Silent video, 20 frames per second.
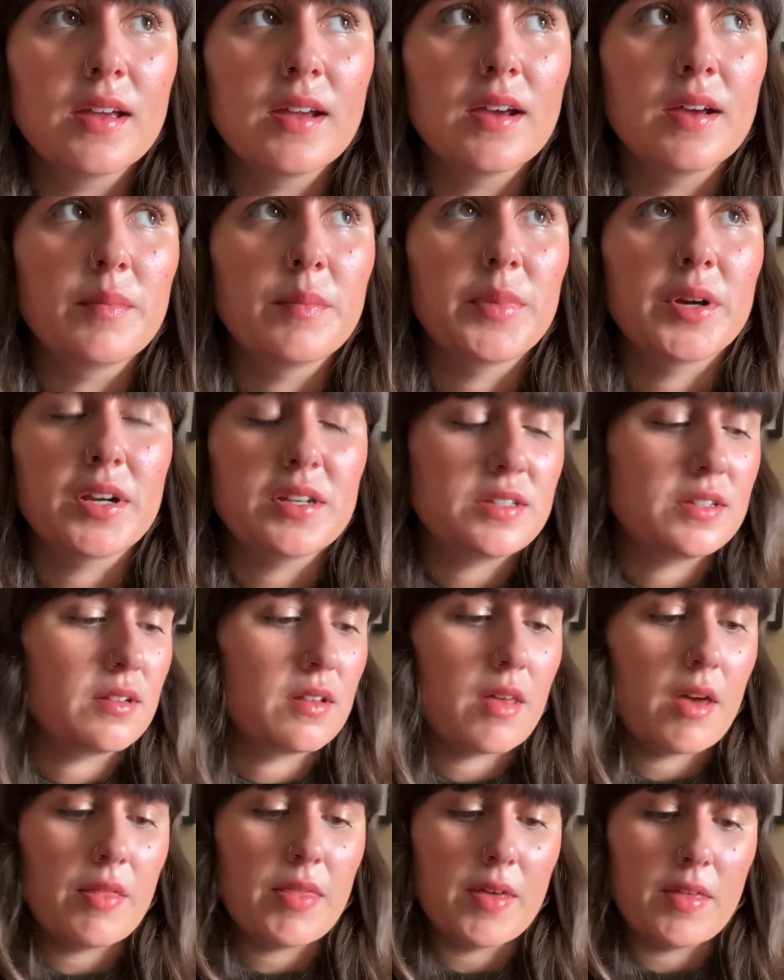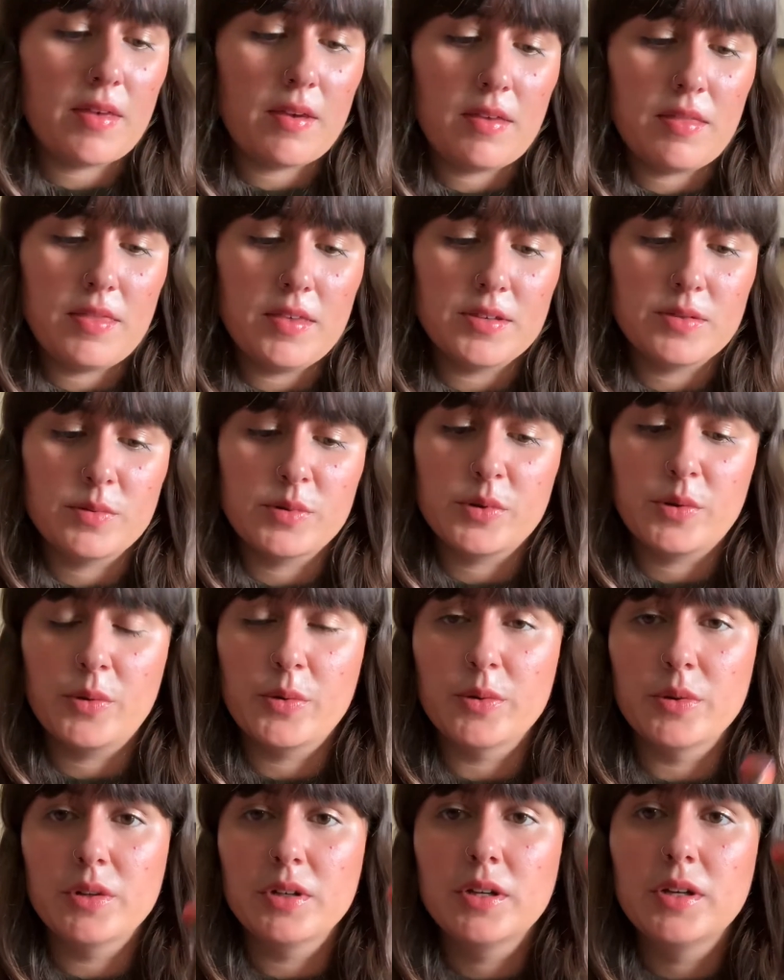but I still thought that this was cool,
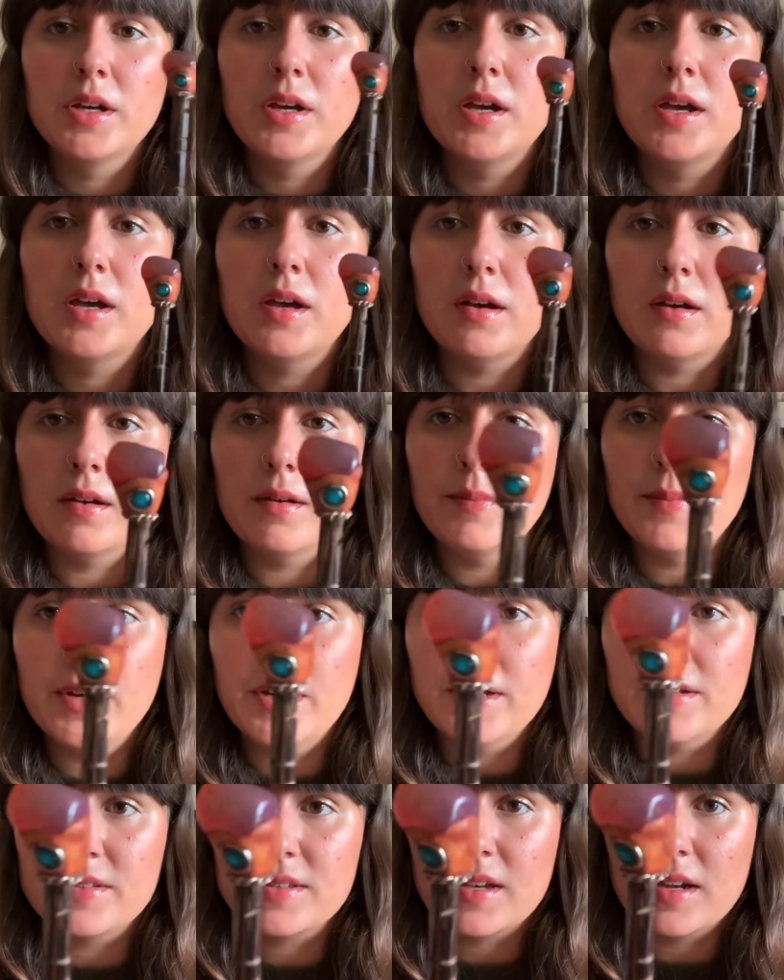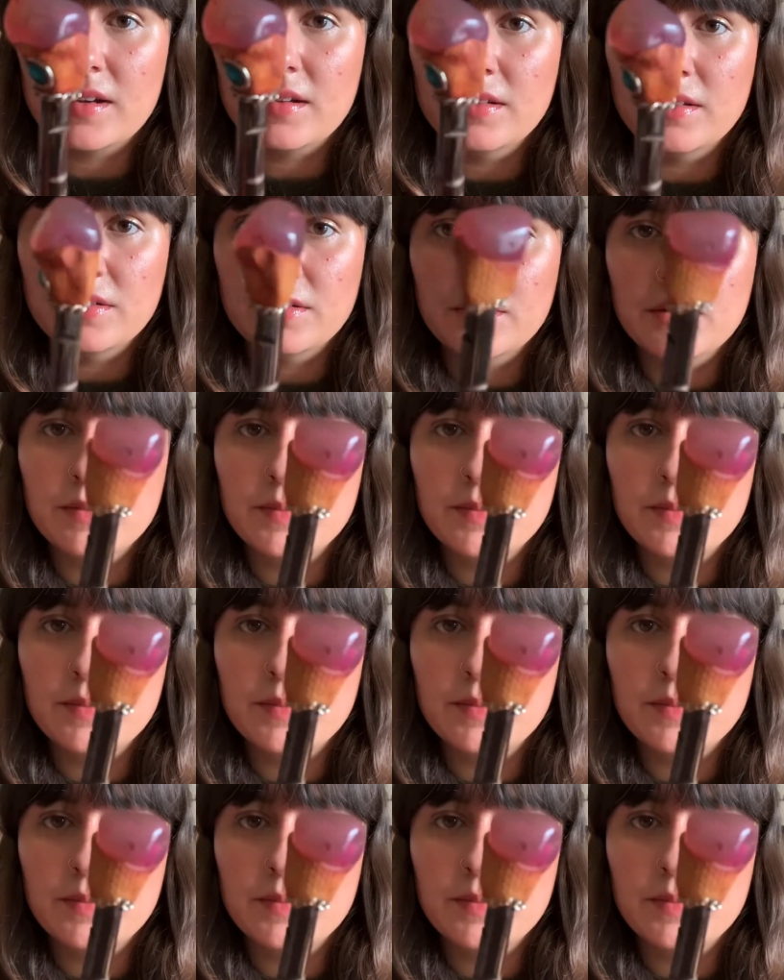and it's got a little